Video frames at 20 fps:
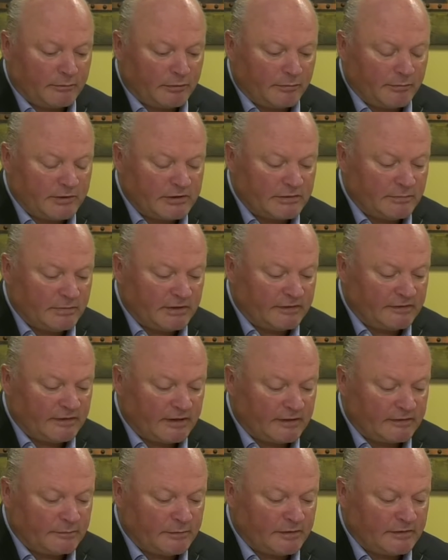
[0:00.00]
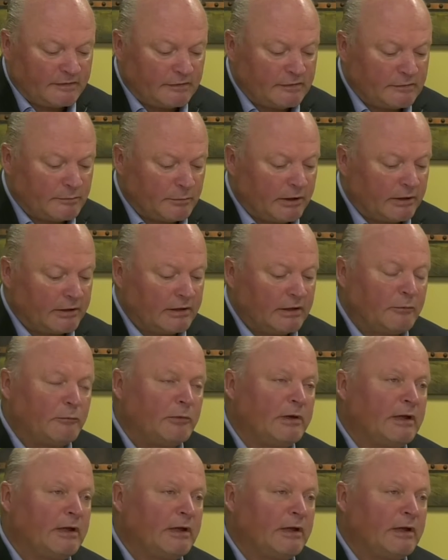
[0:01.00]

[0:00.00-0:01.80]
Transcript: permission-based text message marketing.